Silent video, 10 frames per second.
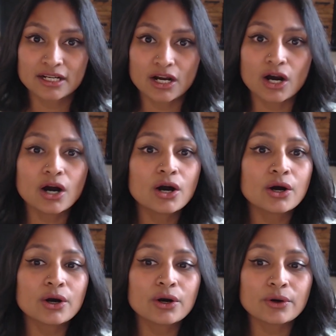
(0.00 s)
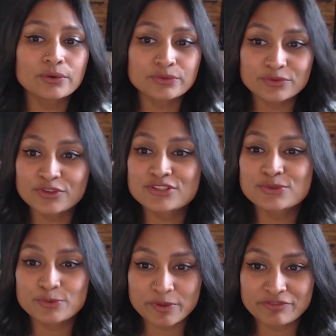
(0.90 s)
oh, this
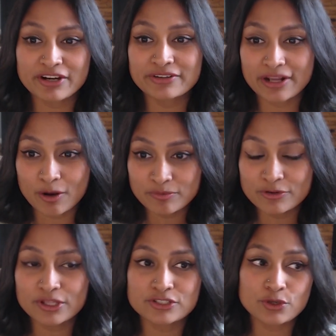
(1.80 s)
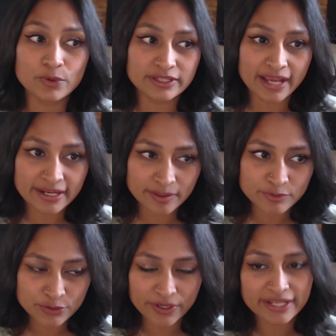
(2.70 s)
would be very helpful. And so what they end up
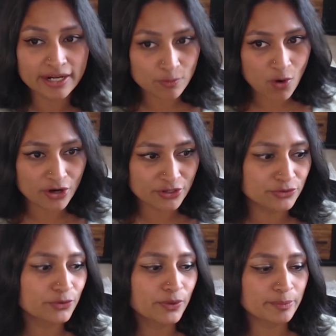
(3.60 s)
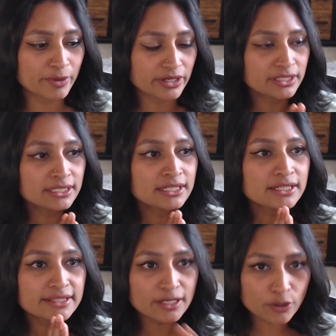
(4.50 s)
doing, and I'll walk you through it, but they look